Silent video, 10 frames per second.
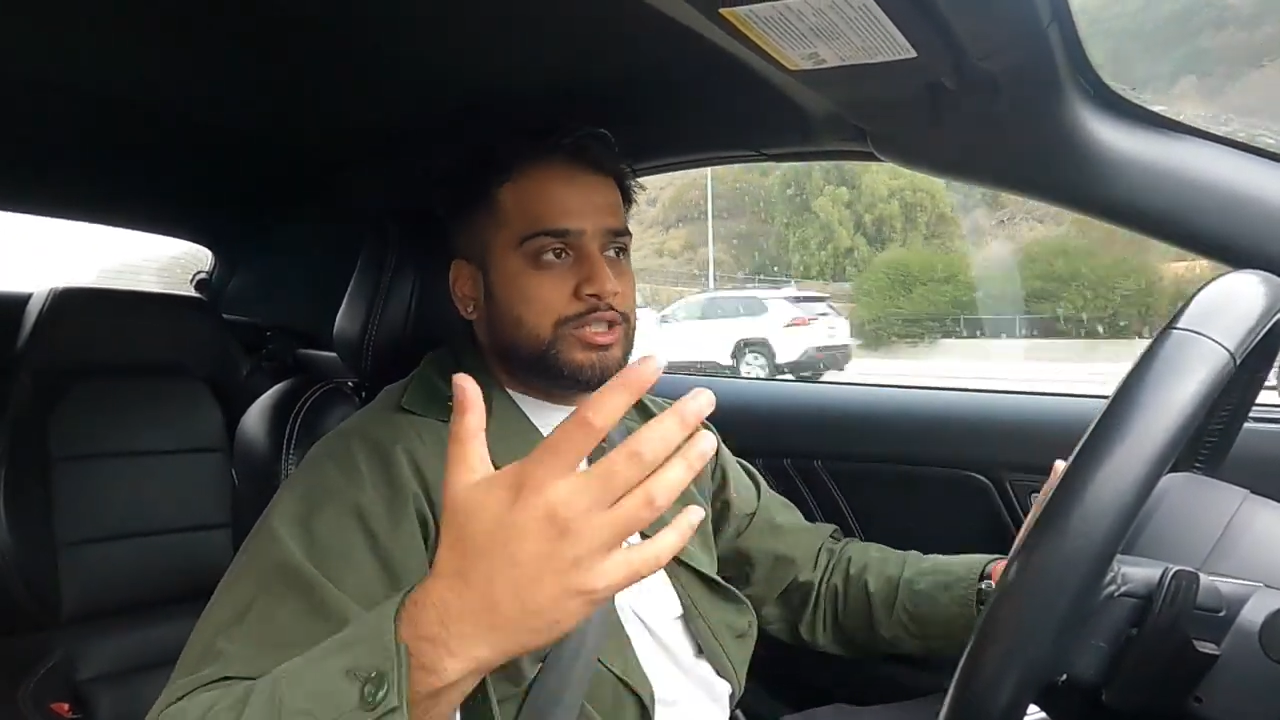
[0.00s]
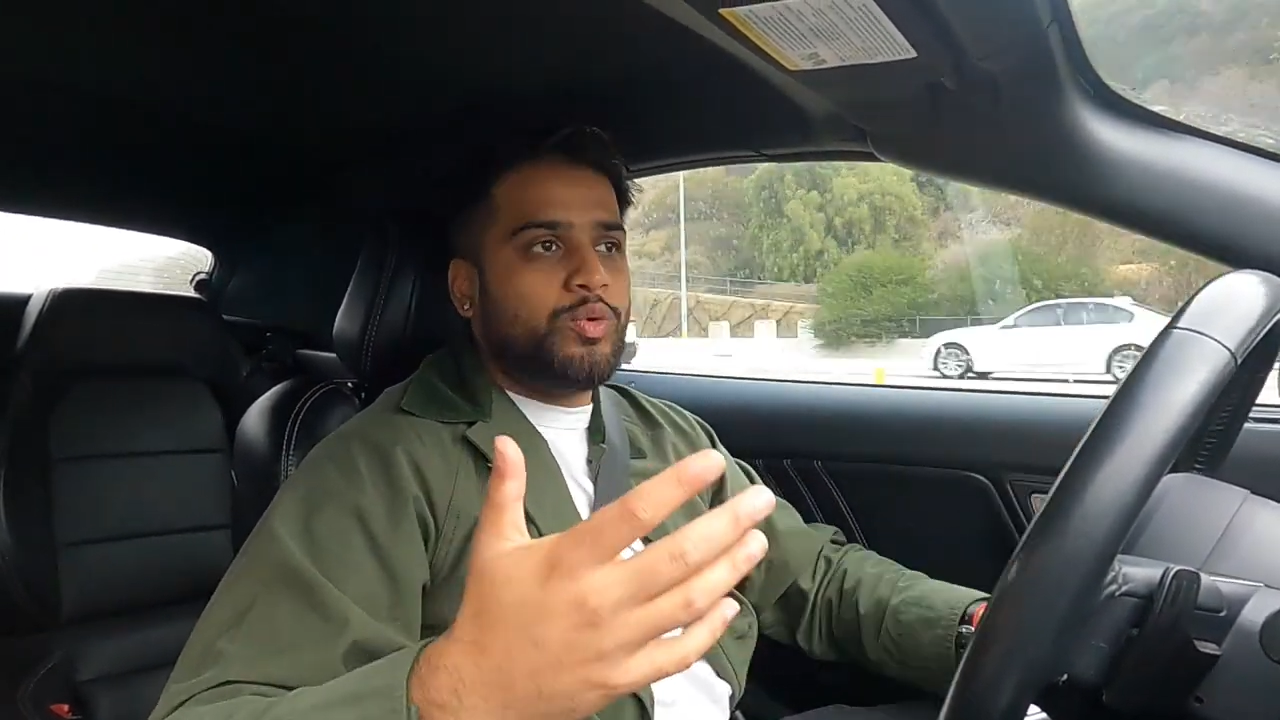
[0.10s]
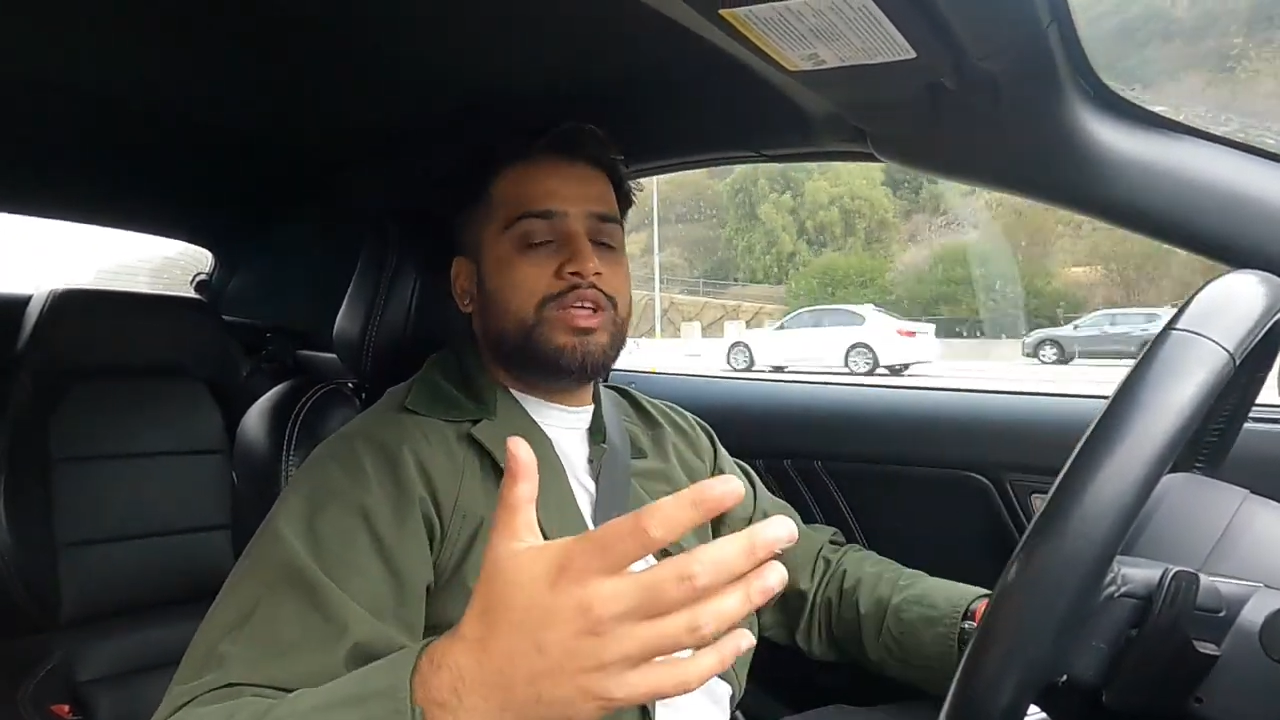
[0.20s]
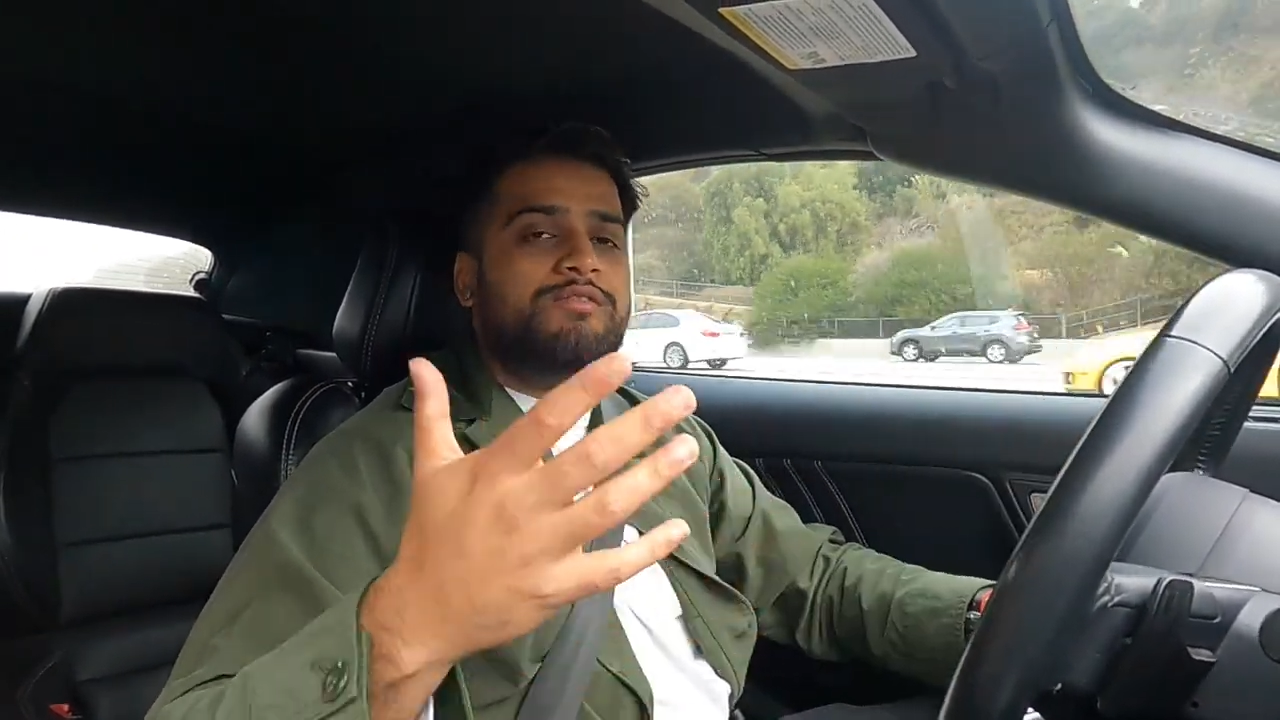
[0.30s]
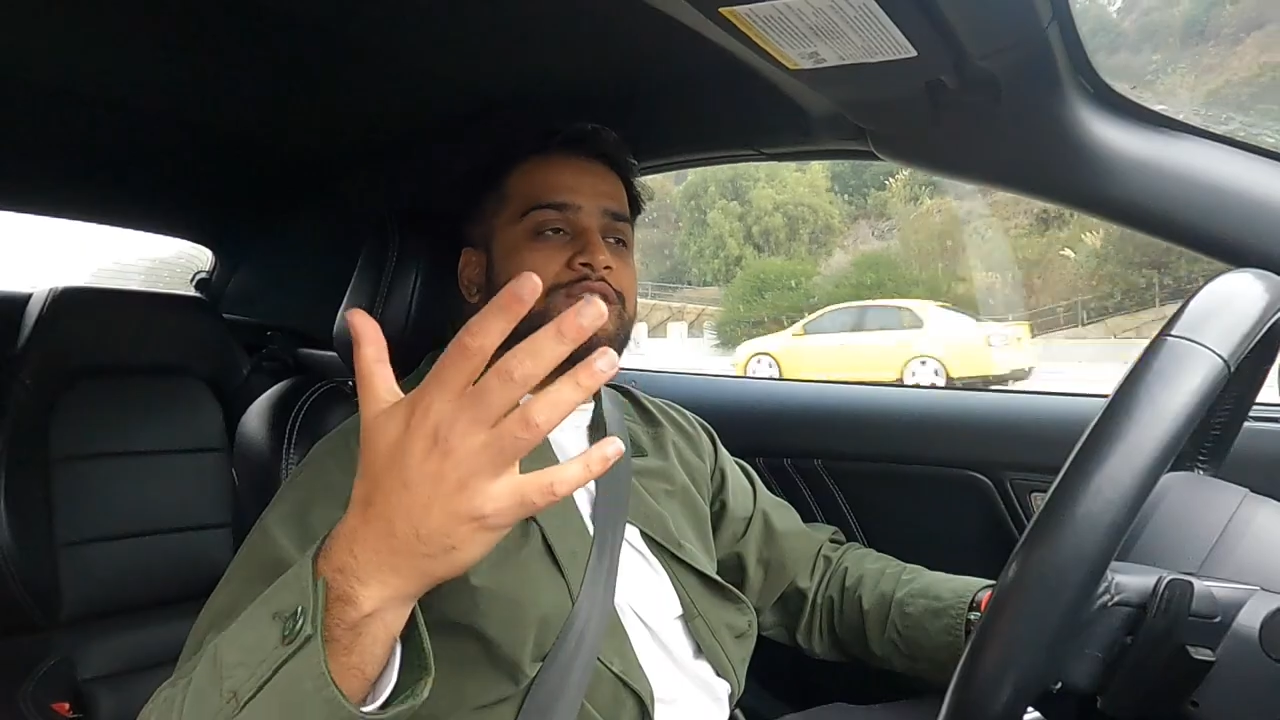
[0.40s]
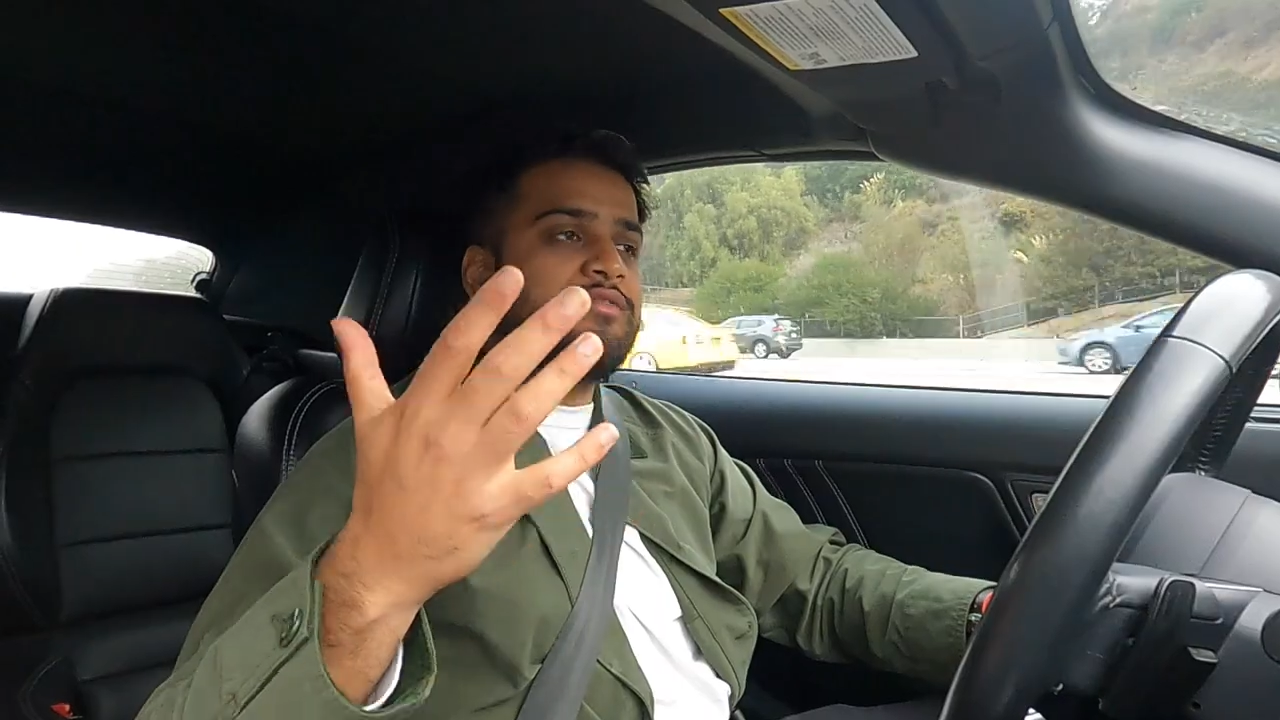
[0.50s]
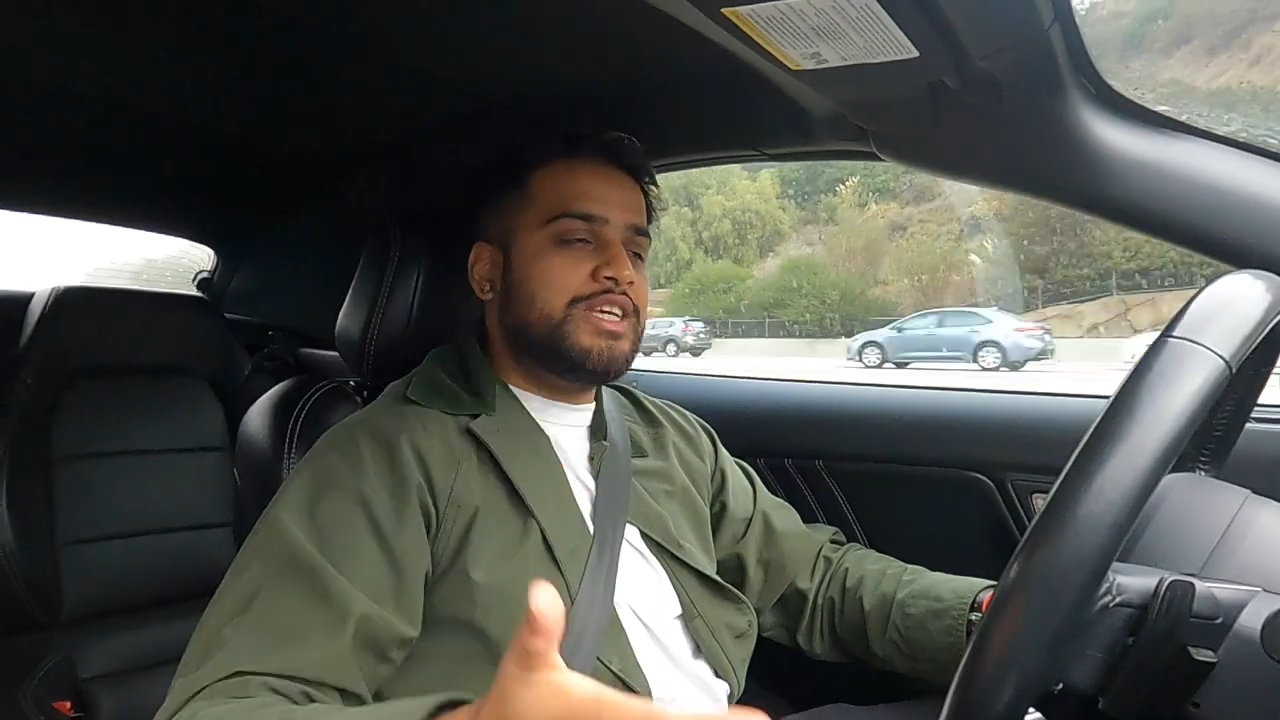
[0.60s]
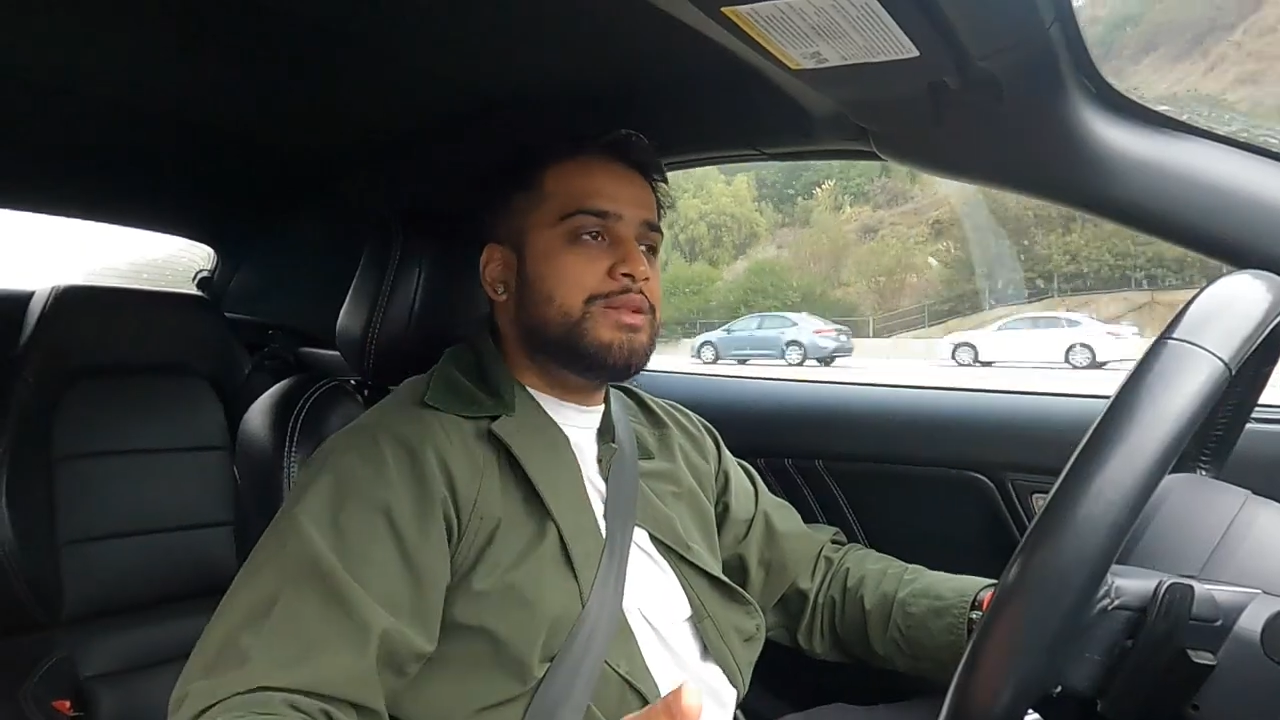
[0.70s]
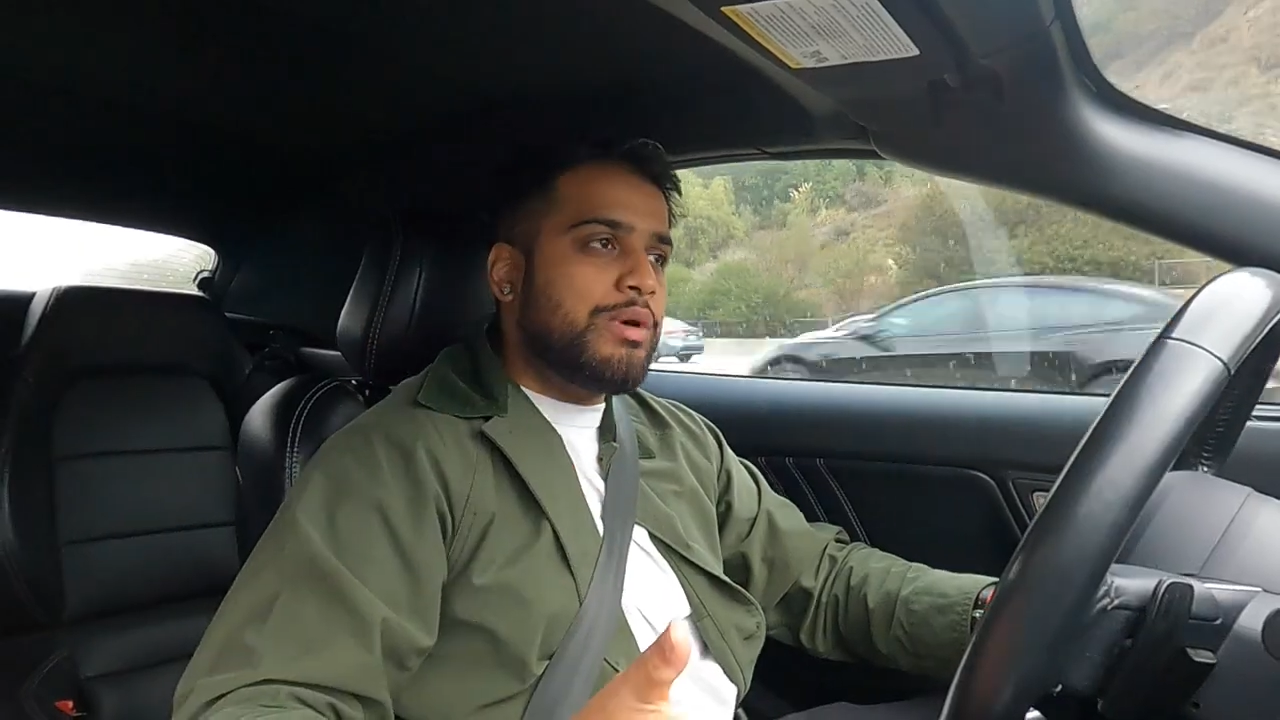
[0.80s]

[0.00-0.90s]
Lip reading: 2015